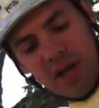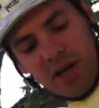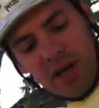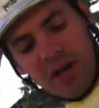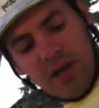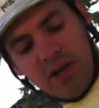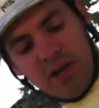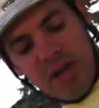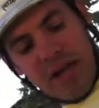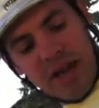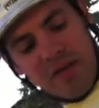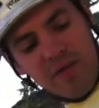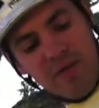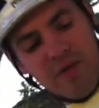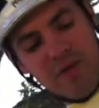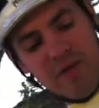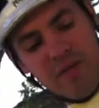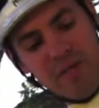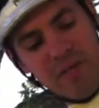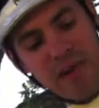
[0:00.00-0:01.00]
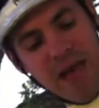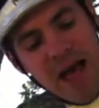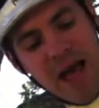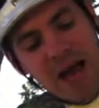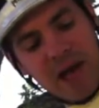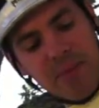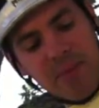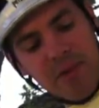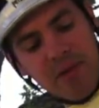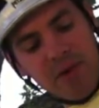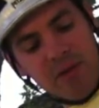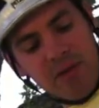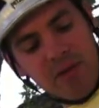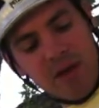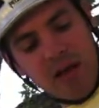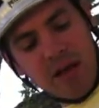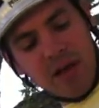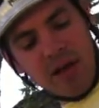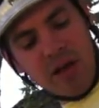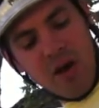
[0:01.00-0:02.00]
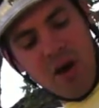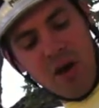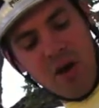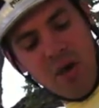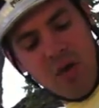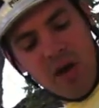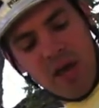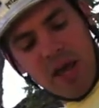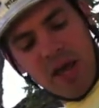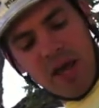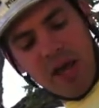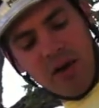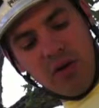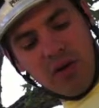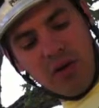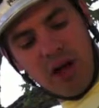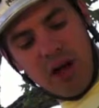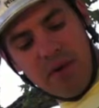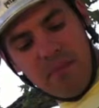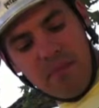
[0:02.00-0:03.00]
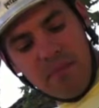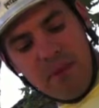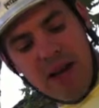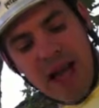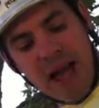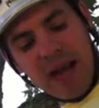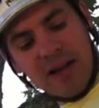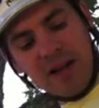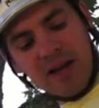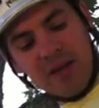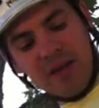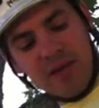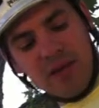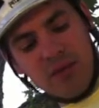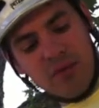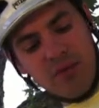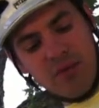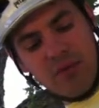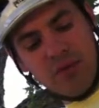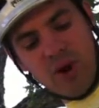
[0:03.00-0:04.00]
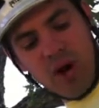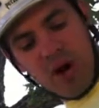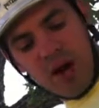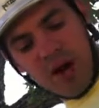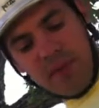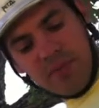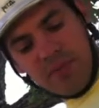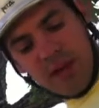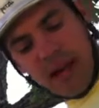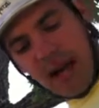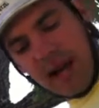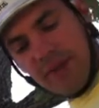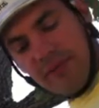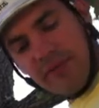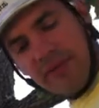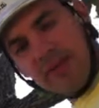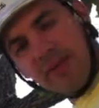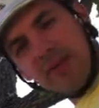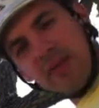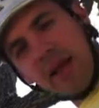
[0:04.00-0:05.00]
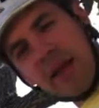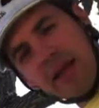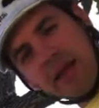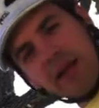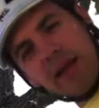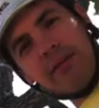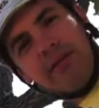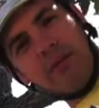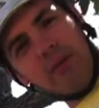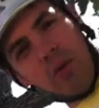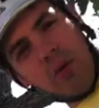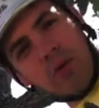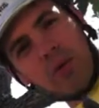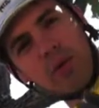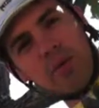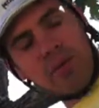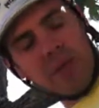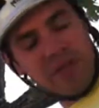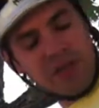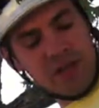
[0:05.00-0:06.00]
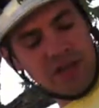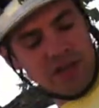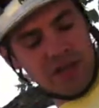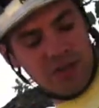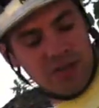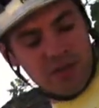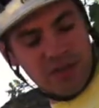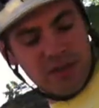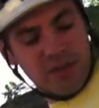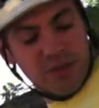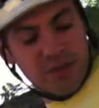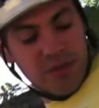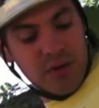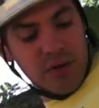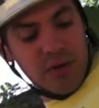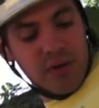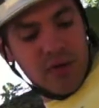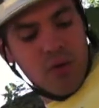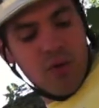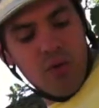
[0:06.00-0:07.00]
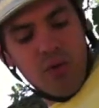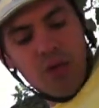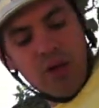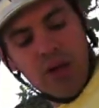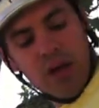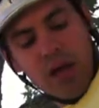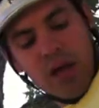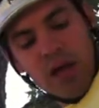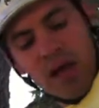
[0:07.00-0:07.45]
Now you can move it back, but when you let go, it'll come back to kind of a slightly forward position, which is really cool.